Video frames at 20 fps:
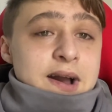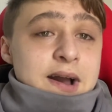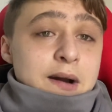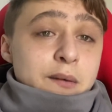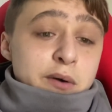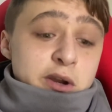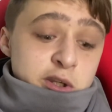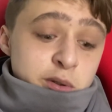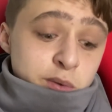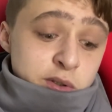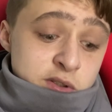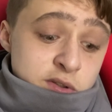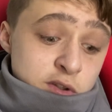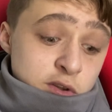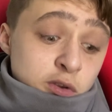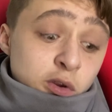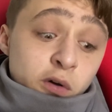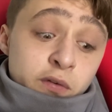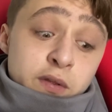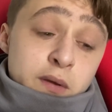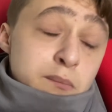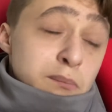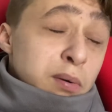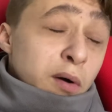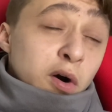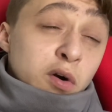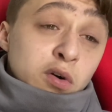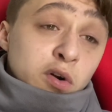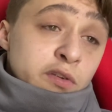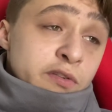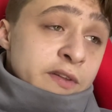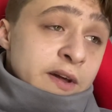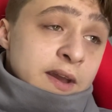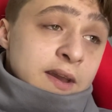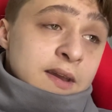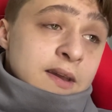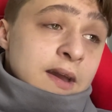which was nothing but a good thing.